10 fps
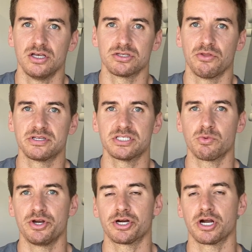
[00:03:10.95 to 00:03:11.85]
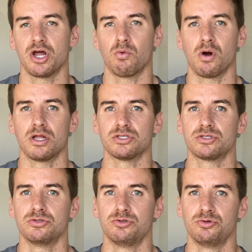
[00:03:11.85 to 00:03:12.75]
So this is when you're gonna want
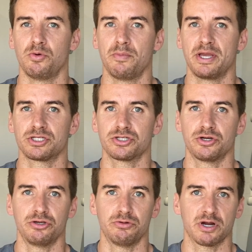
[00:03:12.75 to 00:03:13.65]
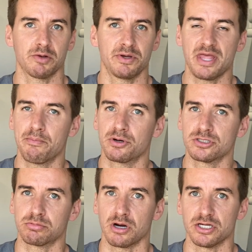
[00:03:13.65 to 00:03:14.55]
to make sure you recommend that
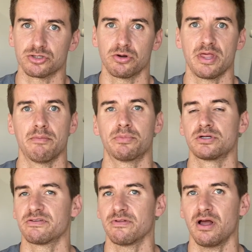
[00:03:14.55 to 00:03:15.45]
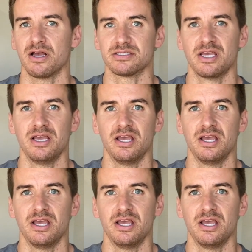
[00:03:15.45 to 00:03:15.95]
burst brush or that burst floss.